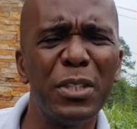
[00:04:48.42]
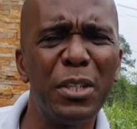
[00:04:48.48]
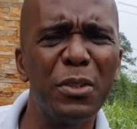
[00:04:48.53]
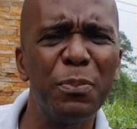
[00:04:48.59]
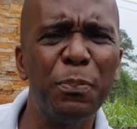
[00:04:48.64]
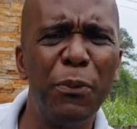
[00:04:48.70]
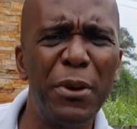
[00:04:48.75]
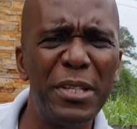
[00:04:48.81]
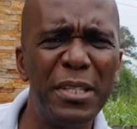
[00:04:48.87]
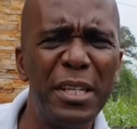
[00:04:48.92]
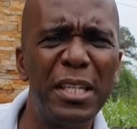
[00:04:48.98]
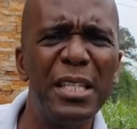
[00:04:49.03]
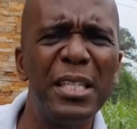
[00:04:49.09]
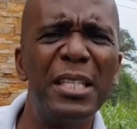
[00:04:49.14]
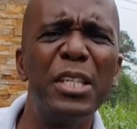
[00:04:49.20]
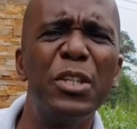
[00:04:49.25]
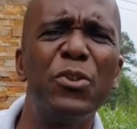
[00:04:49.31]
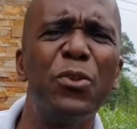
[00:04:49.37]
present
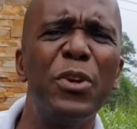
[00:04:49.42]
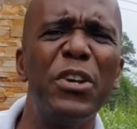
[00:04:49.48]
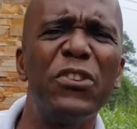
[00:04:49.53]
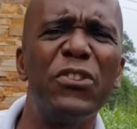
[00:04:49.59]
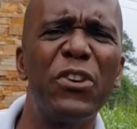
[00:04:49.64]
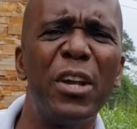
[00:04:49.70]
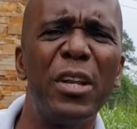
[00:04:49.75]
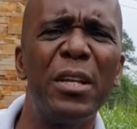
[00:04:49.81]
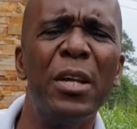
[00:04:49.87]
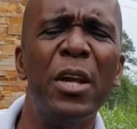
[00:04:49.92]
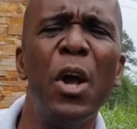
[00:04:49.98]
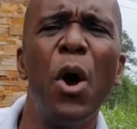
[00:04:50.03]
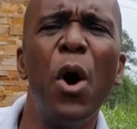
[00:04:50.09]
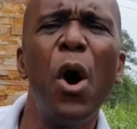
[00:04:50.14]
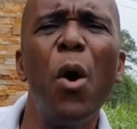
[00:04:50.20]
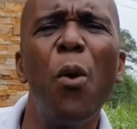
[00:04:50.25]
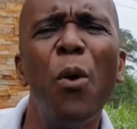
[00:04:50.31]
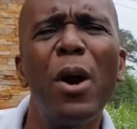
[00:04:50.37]
situation,
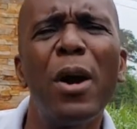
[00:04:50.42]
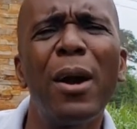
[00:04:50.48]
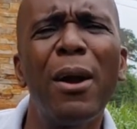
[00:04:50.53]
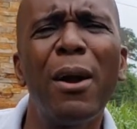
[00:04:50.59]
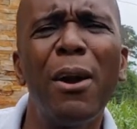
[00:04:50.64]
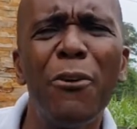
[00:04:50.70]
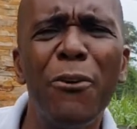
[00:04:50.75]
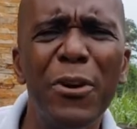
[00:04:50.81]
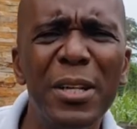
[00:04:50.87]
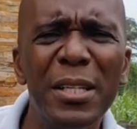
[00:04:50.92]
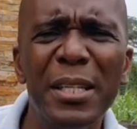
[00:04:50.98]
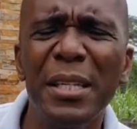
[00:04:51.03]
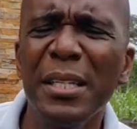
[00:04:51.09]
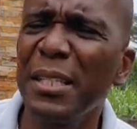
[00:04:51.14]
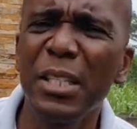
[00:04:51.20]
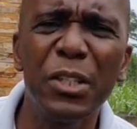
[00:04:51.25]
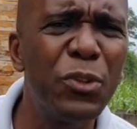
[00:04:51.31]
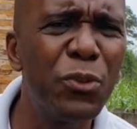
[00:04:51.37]
our
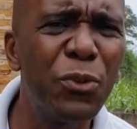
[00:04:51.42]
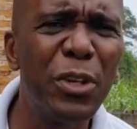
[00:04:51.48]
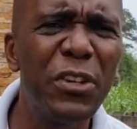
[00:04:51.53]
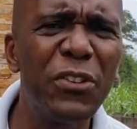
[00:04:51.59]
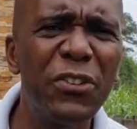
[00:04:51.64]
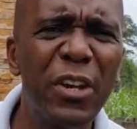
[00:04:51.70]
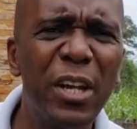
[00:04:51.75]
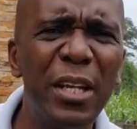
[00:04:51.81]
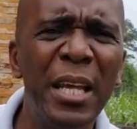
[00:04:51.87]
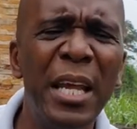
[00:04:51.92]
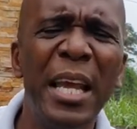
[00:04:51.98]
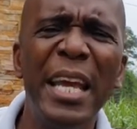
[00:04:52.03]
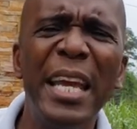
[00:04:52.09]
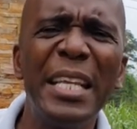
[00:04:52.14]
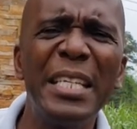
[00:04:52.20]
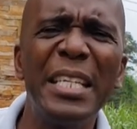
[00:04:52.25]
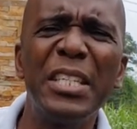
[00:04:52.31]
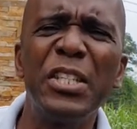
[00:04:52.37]
current situation,
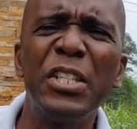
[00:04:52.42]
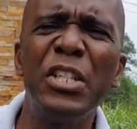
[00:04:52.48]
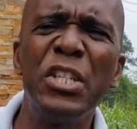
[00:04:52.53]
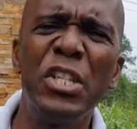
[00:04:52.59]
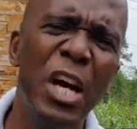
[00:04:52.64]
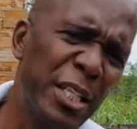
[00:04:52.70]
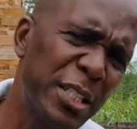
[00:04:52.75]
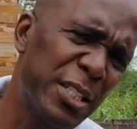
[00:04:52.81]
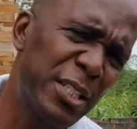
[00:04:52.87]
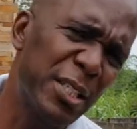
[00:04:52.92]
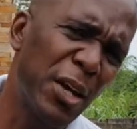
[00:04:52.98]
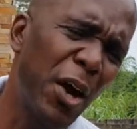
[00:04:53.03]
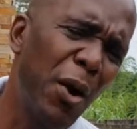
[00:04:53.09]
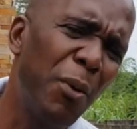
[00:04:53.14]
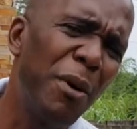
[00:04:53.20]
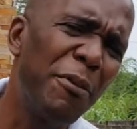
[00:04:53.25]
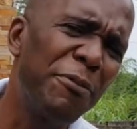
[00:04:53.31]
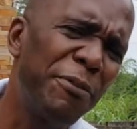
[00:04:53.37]
it is not
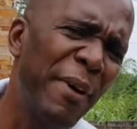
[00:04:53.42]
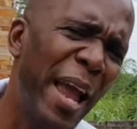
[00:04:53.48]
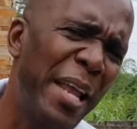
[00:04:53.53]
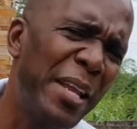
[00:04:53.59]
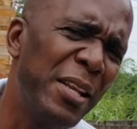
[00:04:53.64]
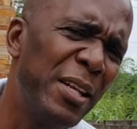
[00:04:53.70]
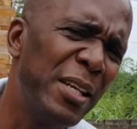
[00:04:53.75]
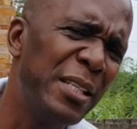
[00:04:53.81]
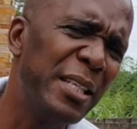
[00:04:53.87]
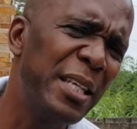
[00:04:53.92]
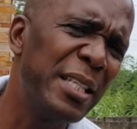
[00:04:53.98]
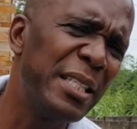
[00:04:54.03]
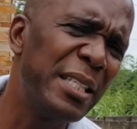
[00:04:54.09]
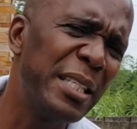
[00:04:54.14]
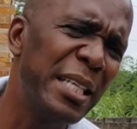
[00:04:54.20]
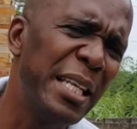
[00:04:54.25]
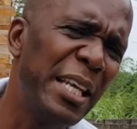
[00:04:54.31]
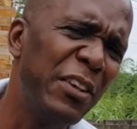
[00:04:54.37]
our final
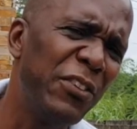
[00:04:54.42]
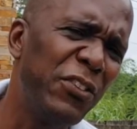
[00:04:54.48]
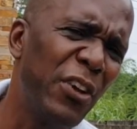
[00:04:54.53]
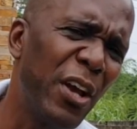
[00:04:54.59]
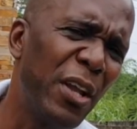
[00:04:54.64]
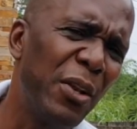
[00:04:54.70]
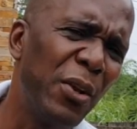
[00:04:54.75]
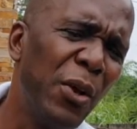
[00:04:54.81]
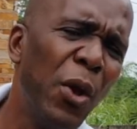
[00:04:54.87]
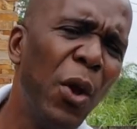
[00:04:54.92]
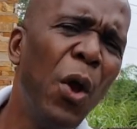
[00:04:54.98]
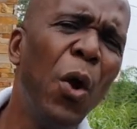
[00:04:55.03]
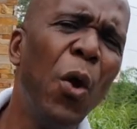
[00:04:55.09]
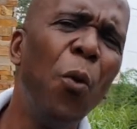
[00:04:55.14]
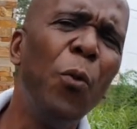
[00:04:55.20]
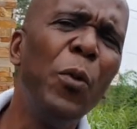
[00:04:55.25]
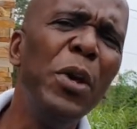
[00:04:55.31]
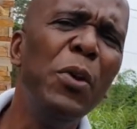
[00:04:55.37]
destination.
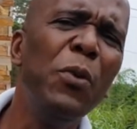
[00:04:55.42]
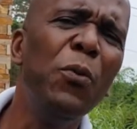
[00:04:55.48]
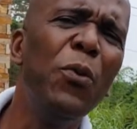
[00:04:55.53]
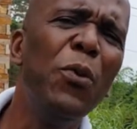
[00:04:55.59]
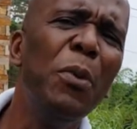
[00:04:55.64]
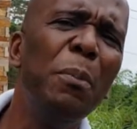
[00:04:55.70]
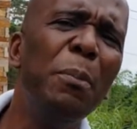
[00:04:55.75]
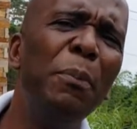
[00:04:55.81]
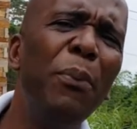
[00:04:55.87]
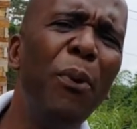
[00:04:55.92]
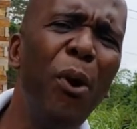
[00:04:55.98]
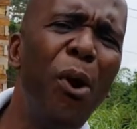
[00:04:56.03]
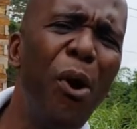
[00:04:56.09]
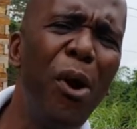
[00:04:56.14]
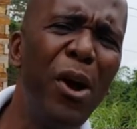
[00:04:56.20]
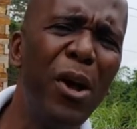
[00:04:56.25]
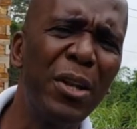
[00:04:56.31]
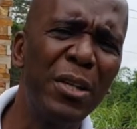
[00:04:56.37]
We were
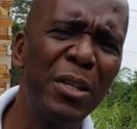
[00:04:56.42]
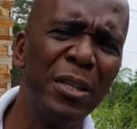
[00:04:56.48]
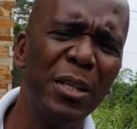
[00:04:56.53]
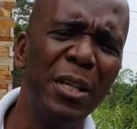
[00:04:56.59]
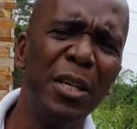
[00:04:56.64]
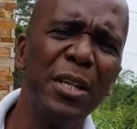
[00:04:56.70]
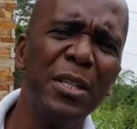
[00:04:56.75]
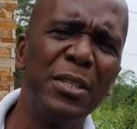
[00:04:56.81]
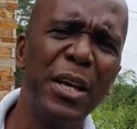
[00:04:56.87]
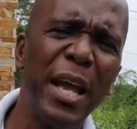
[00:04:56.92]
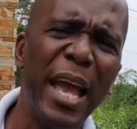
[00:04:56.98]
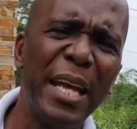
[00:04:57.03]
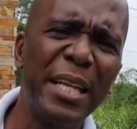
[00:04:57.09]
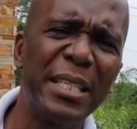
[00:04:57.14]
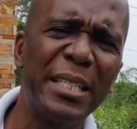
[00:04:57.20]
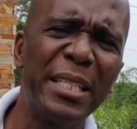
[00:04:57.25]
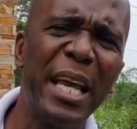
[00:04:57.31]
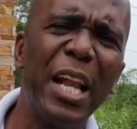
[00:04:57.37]
born to
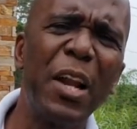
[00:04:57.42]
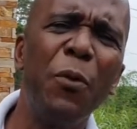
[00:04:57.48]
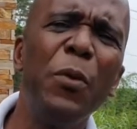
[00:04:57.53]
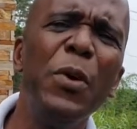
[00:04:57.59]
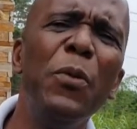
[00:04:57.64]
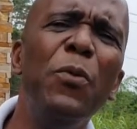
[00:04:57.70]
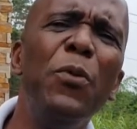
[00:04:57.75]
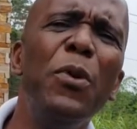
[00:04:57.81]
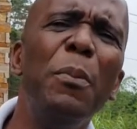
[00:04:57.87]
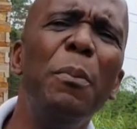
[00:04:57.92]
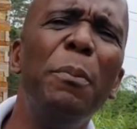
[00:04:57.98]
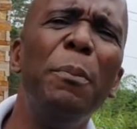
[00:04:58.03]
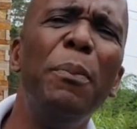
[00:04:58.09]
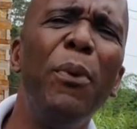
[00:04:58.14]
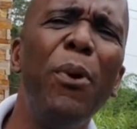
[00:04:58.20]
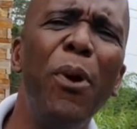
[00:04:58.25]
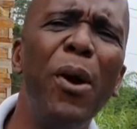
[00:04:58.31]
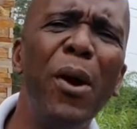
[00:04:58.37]
excel. We were
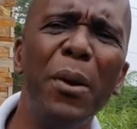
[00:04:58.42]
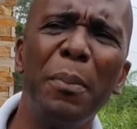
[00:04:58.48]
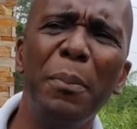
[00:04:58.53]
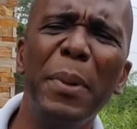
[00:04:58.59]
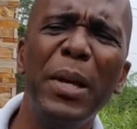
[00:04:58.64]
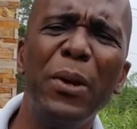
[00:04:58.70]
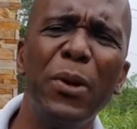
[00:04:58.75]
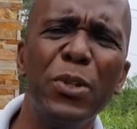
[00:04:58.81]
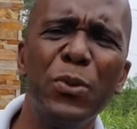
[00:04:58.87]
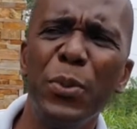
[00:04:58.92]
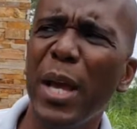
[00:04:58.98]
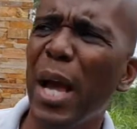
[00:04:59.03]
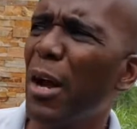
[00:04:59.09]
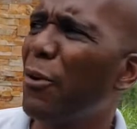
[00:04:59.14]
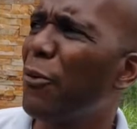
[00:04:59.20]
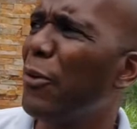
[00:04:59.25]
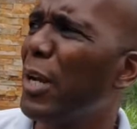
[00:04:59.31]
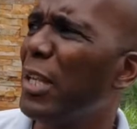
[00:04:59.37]
born because we
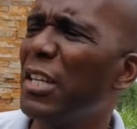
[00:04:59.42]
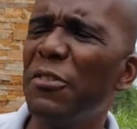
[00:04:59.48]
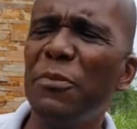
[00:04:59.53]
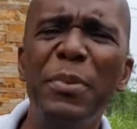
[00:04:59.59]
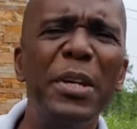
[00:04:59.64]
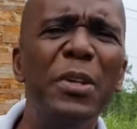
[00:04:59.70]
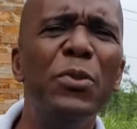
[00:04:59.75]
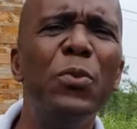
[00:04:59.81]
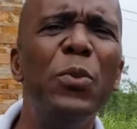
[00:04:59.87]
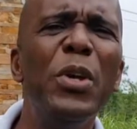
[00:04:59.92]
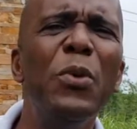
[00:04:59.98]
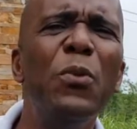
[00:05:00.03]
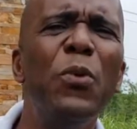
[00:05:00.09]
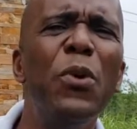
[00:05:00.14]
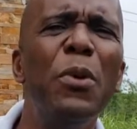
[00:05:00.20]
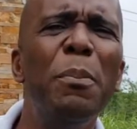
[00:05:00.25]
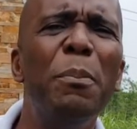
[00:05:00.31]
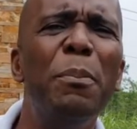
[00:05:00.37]
are creative beings. We
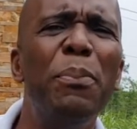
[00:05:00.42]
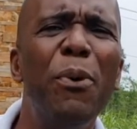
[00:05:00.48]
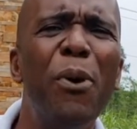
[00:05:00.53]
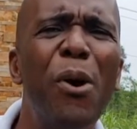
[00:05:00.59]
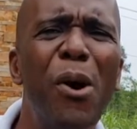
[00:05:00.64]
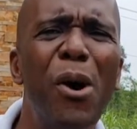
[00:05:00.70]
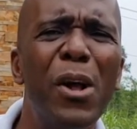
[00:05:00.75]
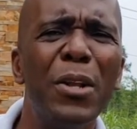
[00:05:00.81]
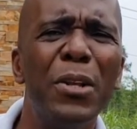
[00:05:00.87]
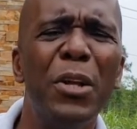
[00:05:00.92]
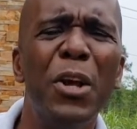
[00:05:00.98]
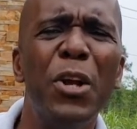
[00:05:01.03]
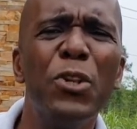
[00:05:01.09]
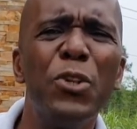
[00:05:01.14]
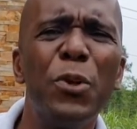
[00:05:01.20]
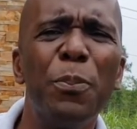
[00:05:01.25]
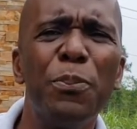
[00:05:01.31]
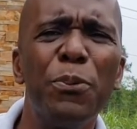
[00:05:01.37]
were
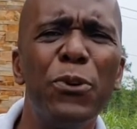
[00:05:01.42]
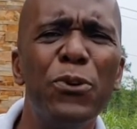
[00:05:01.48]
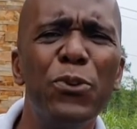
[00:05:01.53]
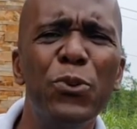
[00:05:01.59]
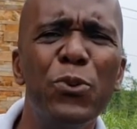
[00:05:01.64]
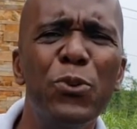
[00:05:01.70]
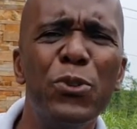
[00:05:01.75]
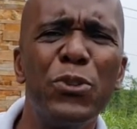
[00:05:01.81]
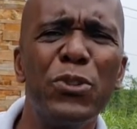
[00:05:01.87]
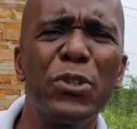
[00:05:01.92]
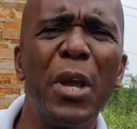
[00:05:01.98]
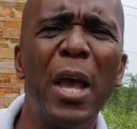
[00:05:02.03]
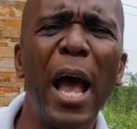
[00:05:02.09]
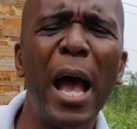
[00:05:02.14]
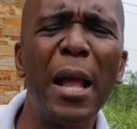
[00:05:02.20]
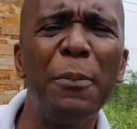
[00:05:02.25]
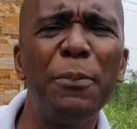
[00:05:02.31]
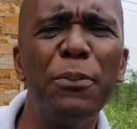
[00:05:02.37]
born to produce
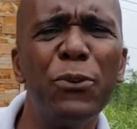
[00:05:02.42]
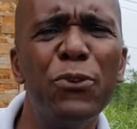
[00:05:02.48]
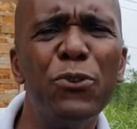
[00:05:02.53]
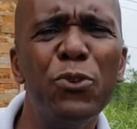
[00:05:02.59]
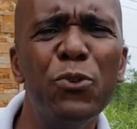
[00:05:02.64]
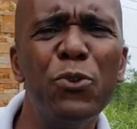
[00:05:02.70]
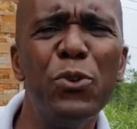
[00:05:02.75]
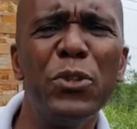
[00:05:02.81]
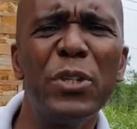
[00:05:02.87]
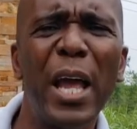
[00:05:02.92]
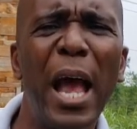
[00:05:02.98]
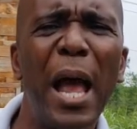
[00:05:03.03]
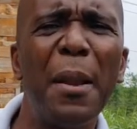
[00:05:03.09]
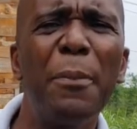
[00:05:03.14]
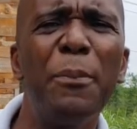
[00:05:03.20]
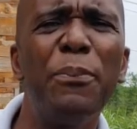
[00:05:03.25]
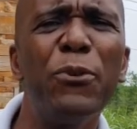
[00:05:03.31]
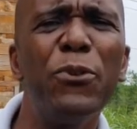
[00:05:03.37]
and produce
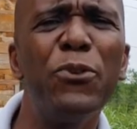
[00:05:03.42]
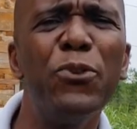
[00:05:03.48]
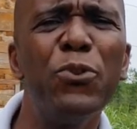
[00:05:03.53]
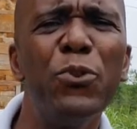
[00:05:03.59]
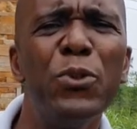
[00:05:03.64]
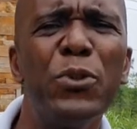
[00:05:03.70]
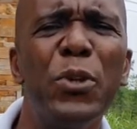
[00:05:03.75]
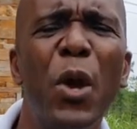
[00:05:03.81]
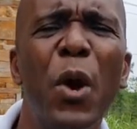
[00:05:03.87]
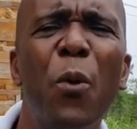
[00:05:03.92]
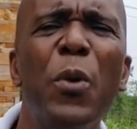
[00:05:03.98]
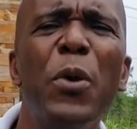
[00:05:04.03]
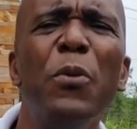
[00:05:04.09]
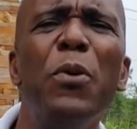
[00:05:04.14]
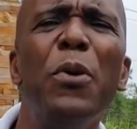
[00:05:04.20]
and produce. We were